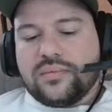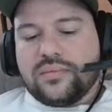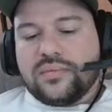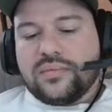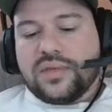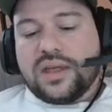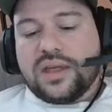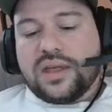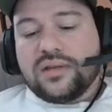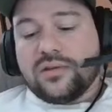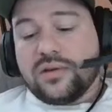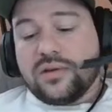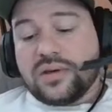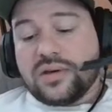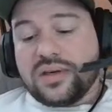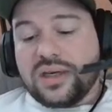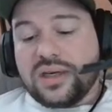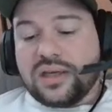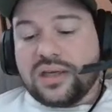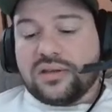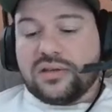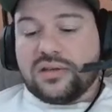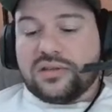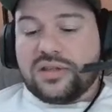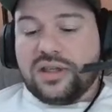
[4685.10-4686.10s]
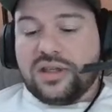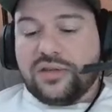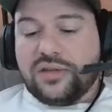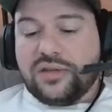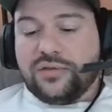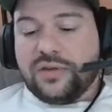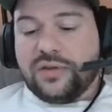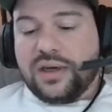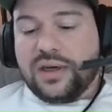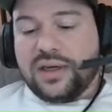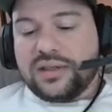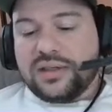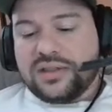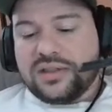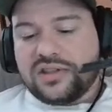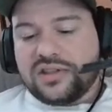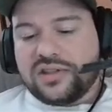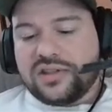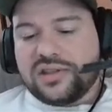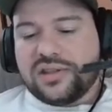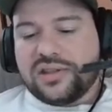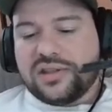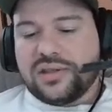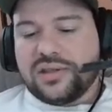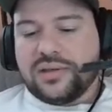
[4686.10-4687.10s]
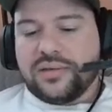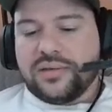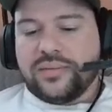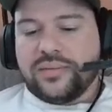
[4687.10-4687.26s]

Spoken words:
Then looking at their defense,